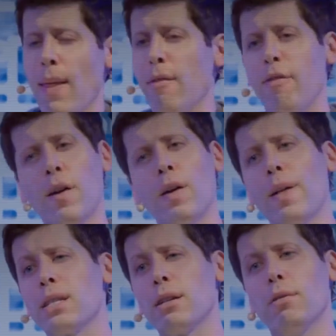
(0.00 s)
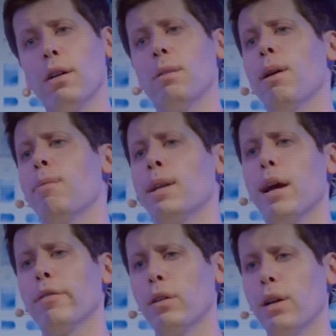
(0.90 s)
and then very last of all, and maybe
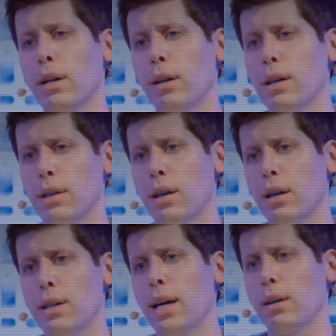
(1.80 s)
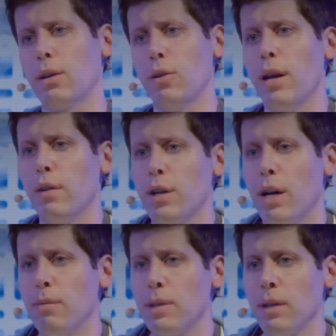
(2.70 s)
never, it's going to take the creative
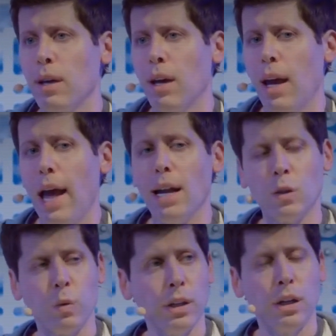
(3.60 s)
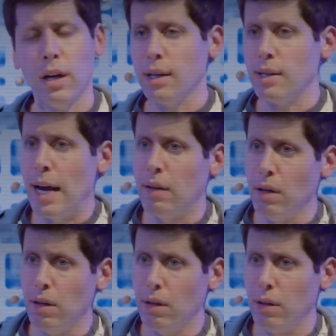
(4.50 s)
jobs. And it's really gone
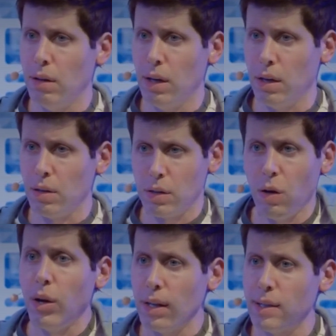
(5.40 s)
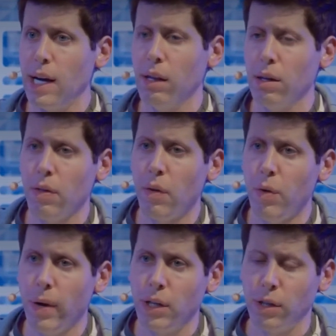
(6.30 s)
exactly, and it's going exactly the other
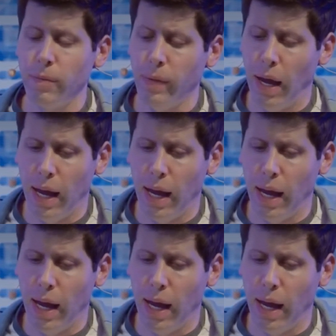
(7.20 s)
direction.